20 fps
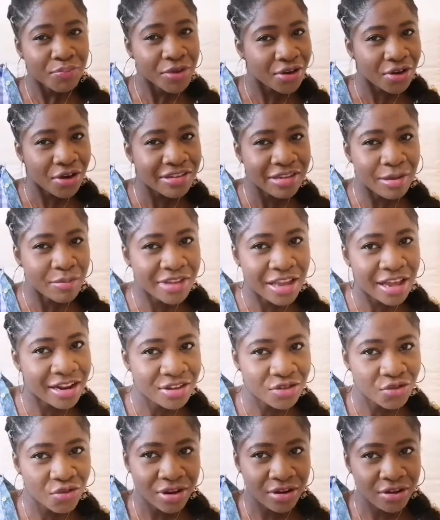Because I'm
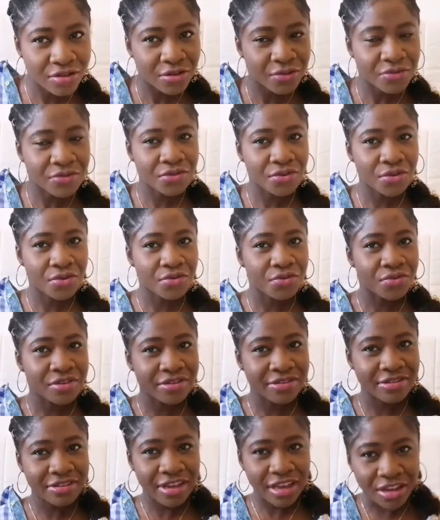telling you a lot of
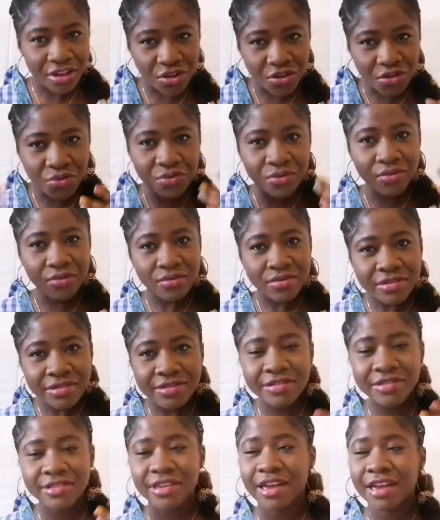stories, can you
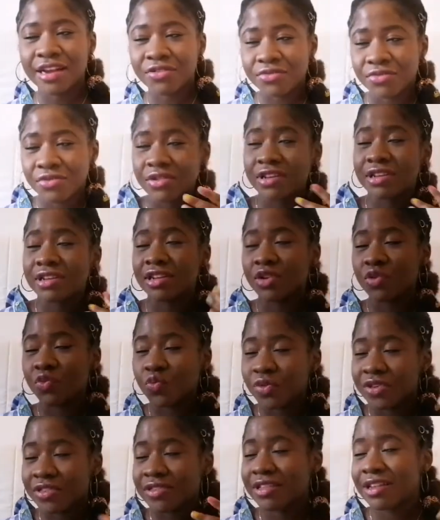start rolling in
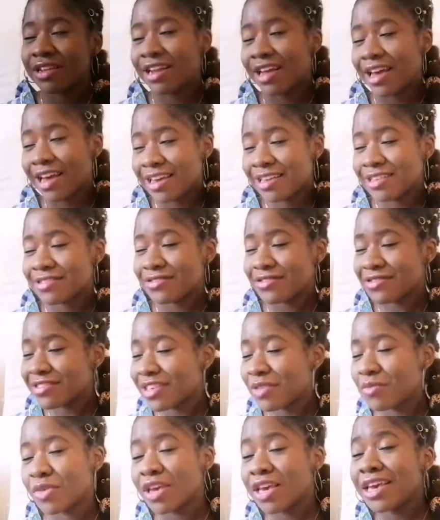with the likes?
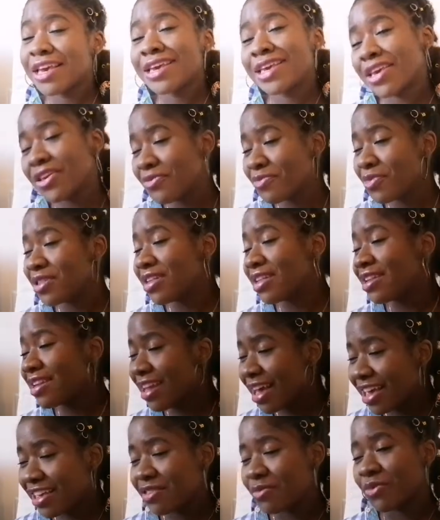Just give me, give me the
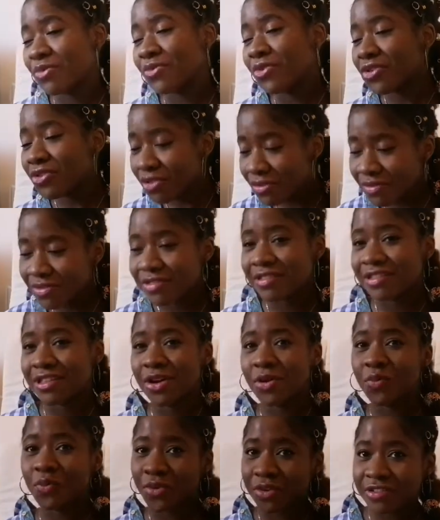likes before you even
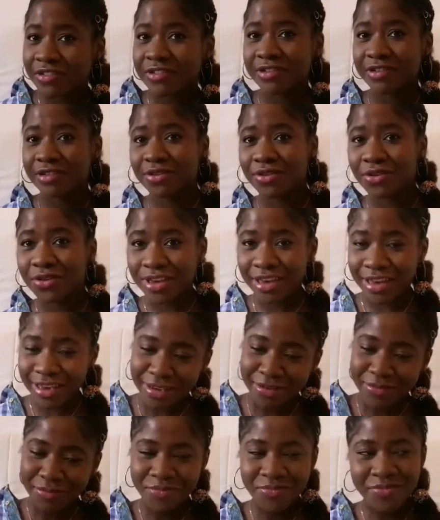start watching,
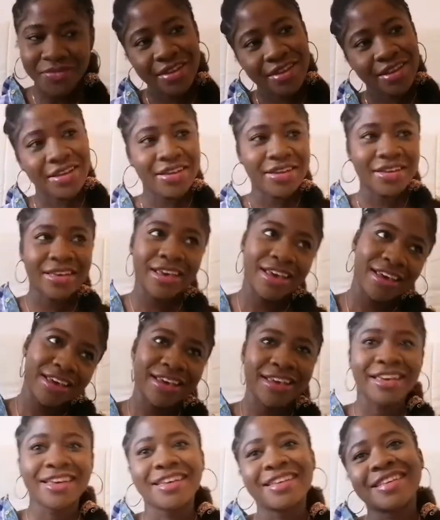okay?
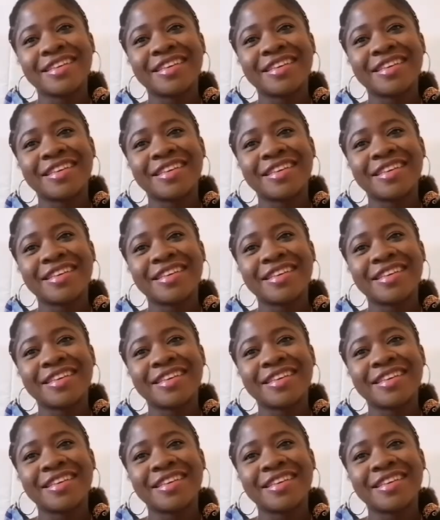Okay.